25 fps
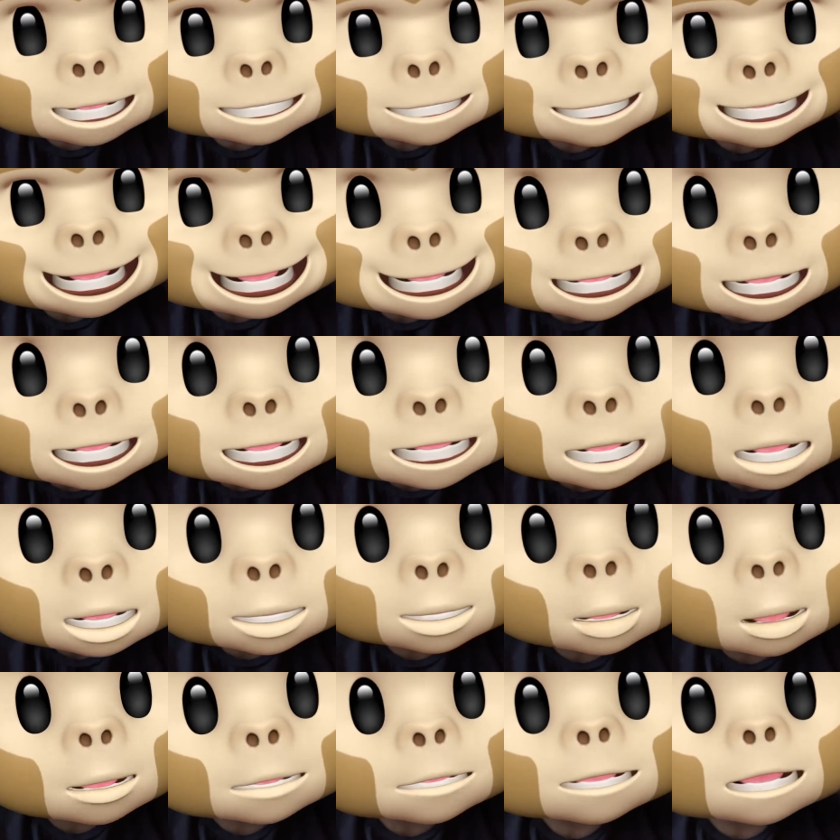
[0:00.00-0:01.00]
and this is a
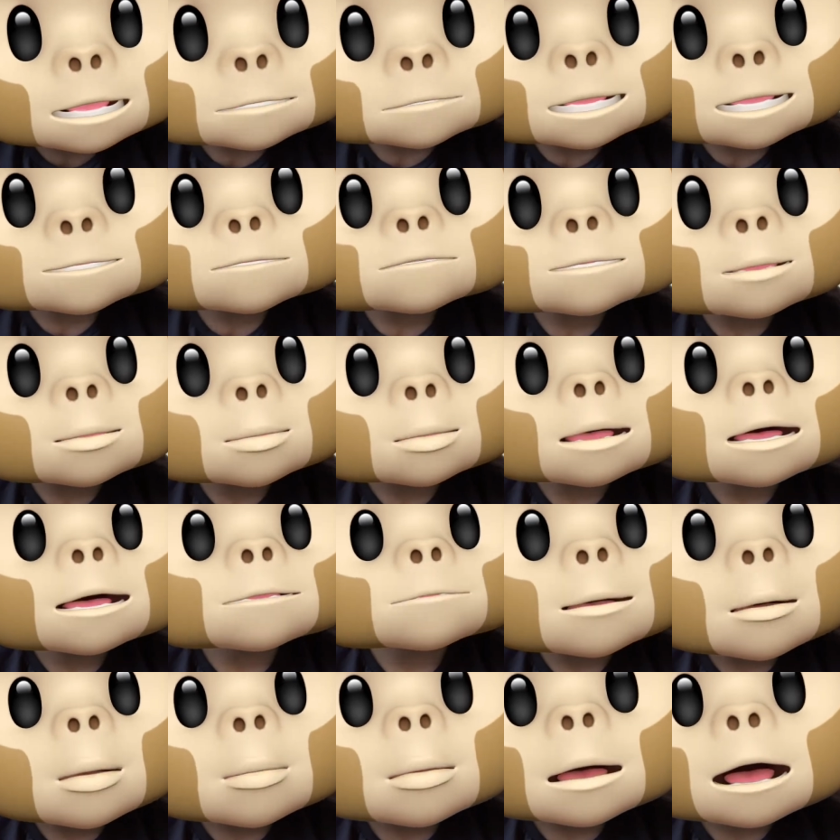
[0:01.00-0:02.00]
story of the
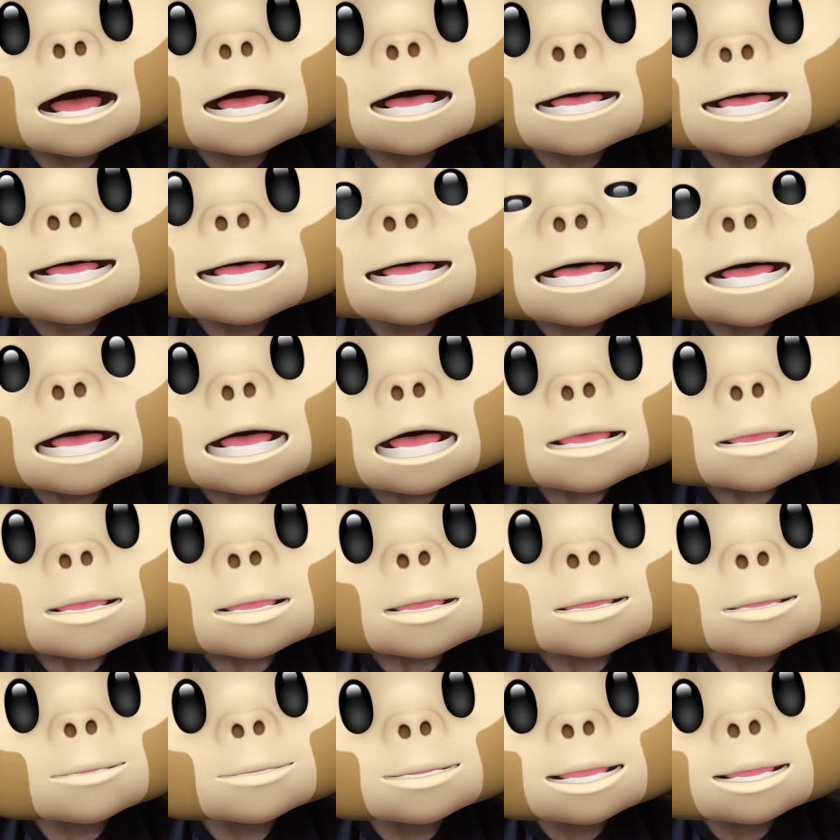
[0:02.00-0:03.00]
four boys
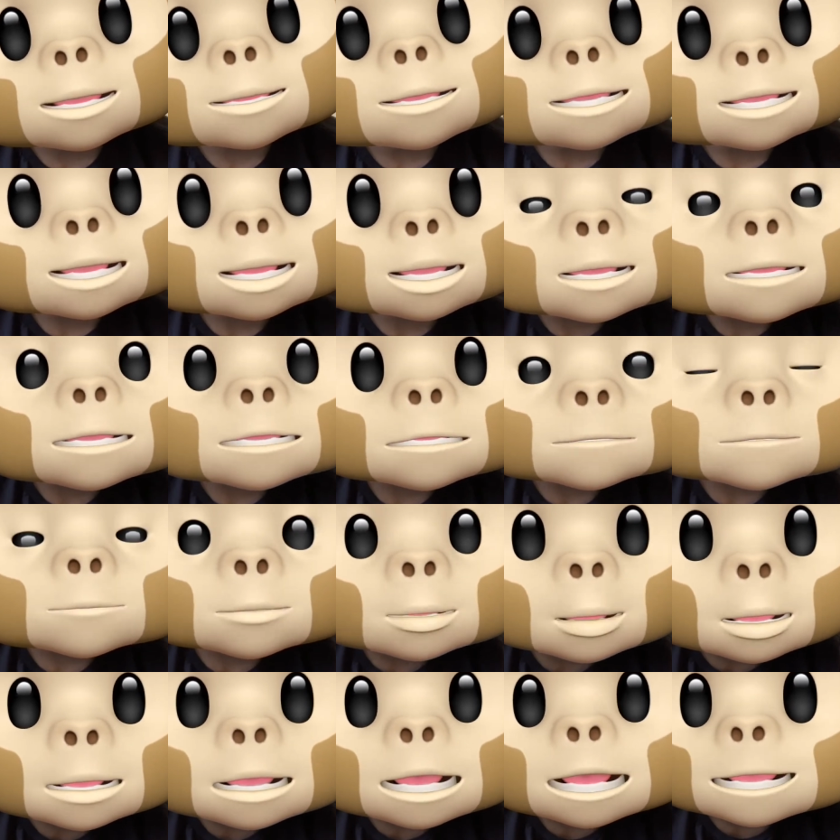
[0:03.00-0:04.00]
who search
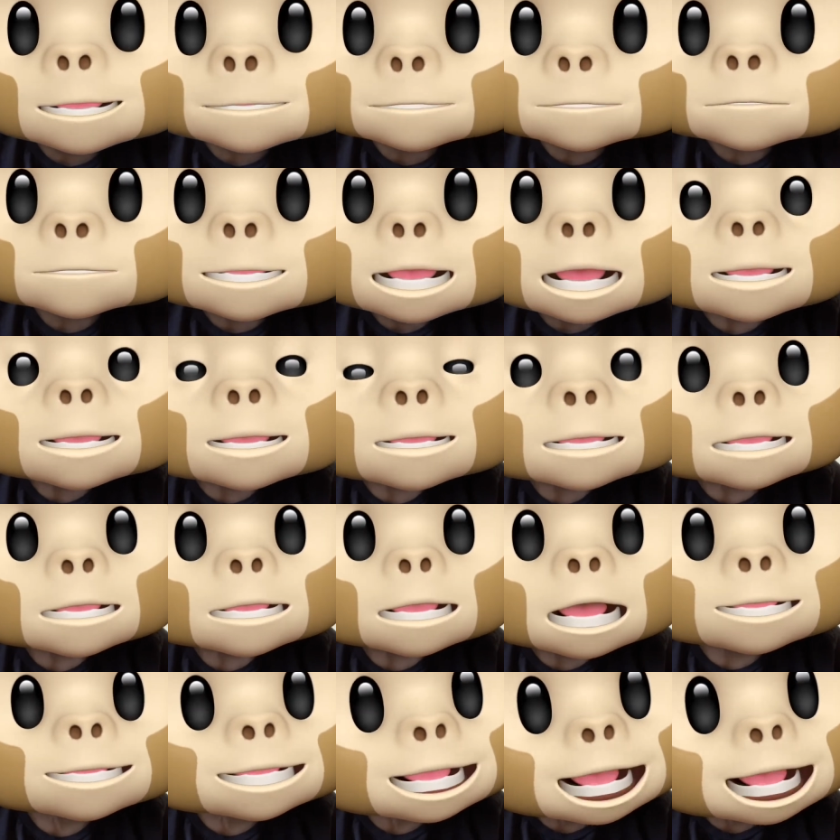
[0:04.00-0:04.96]
for a, a